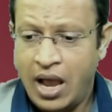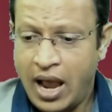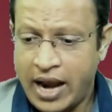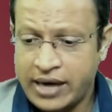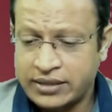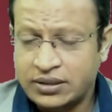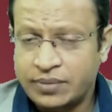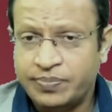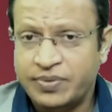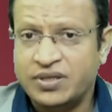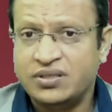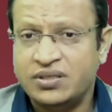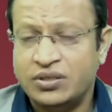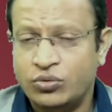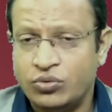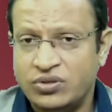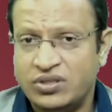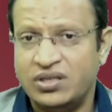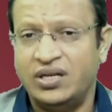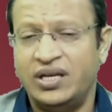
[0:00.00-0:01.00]
And the person
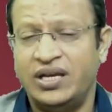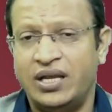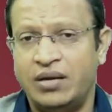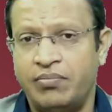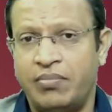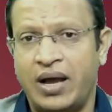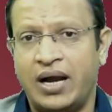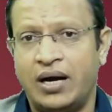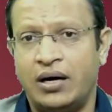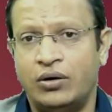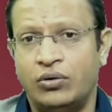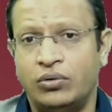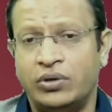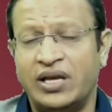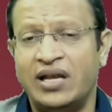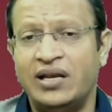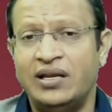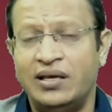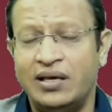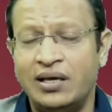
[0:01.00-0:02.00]
who's sitting in Bangalore
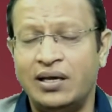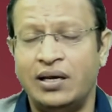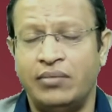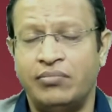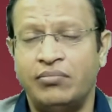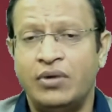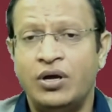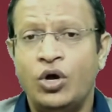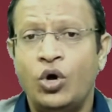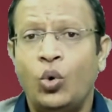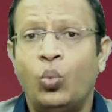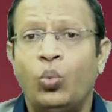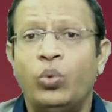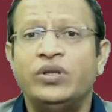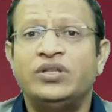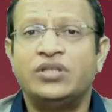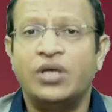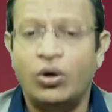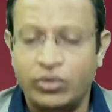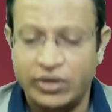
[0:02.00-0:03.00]
can hear him
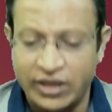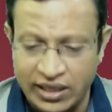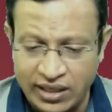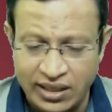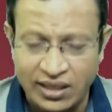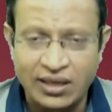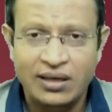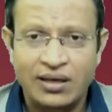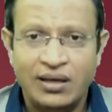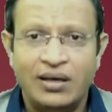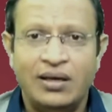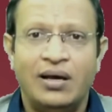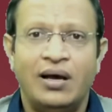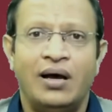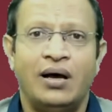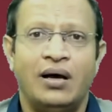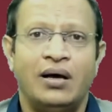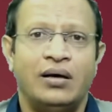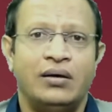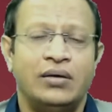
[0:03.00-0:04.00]
without any
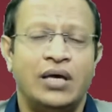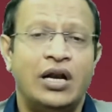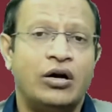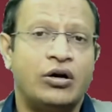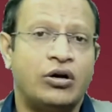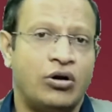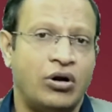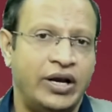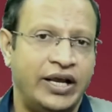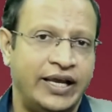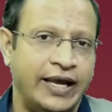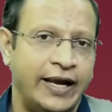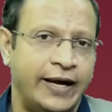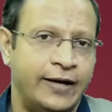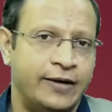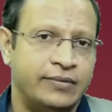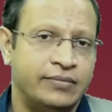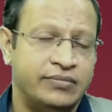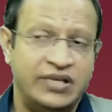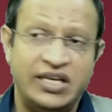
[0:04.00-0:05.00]
uh, electronic
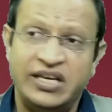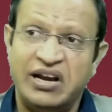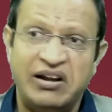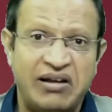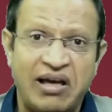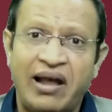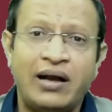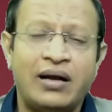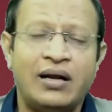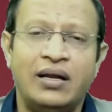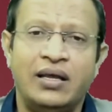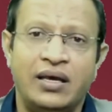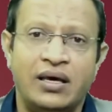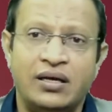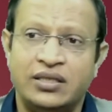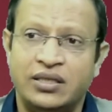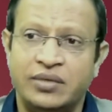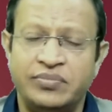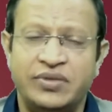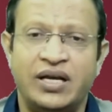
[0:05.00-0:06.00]
aid. He can directly hear
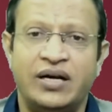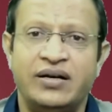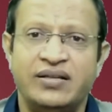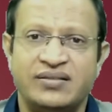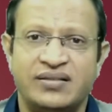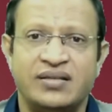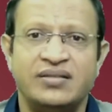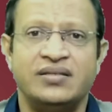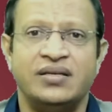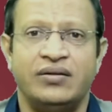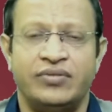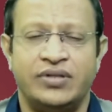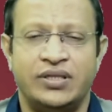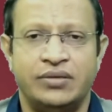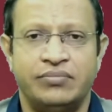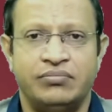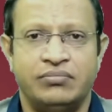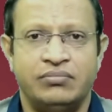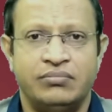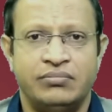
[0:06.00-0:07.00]
them, they are discussing with
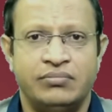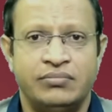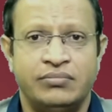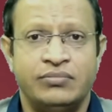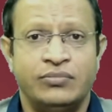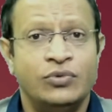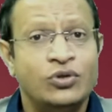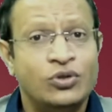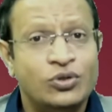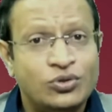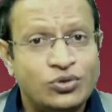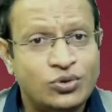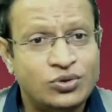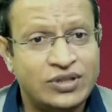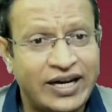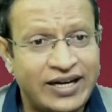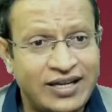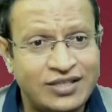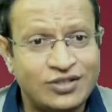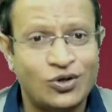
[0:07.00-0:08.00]
him. So
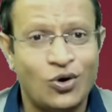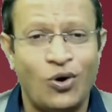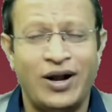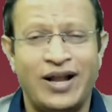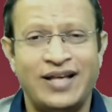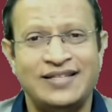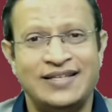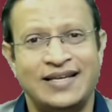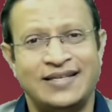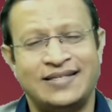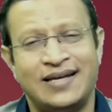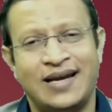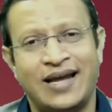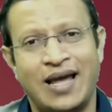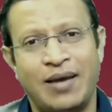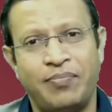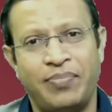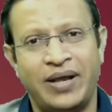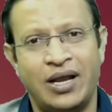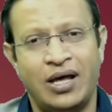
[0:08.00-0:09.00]
that is called as
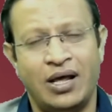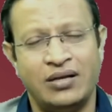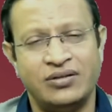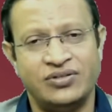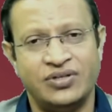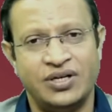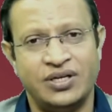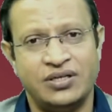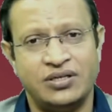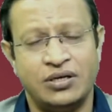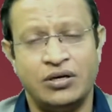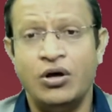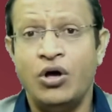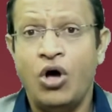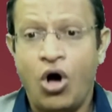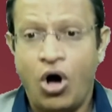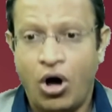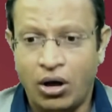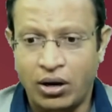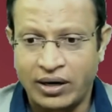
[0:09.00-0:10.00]
extracampine hallucination.
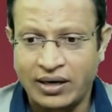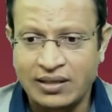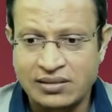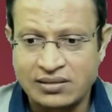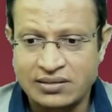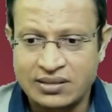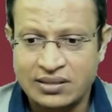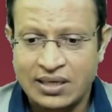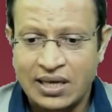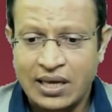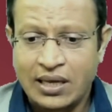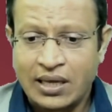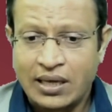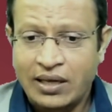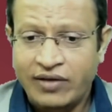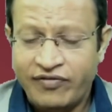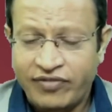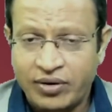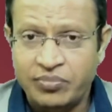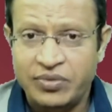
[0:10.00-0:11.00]
Or else,
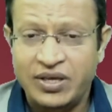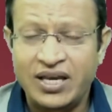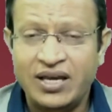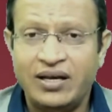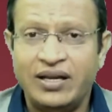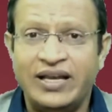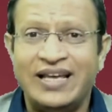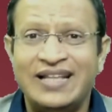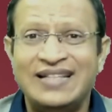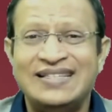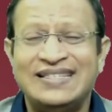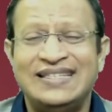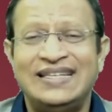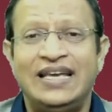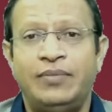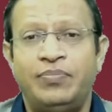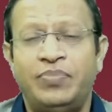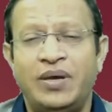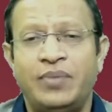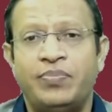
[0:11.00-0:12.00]
from here he can
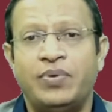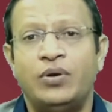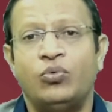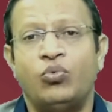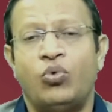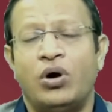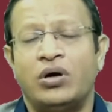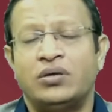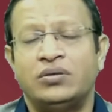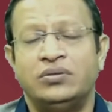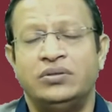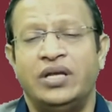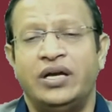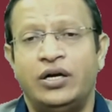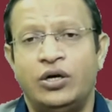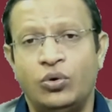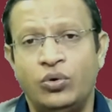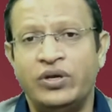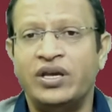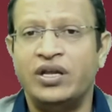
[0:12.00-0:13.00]
see people what they
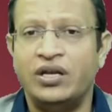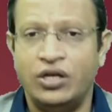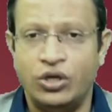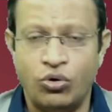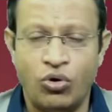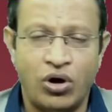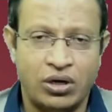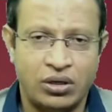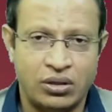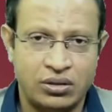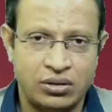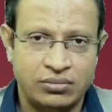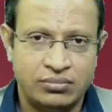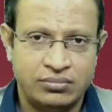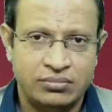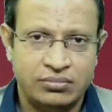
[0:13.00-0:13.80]
are doing in New York.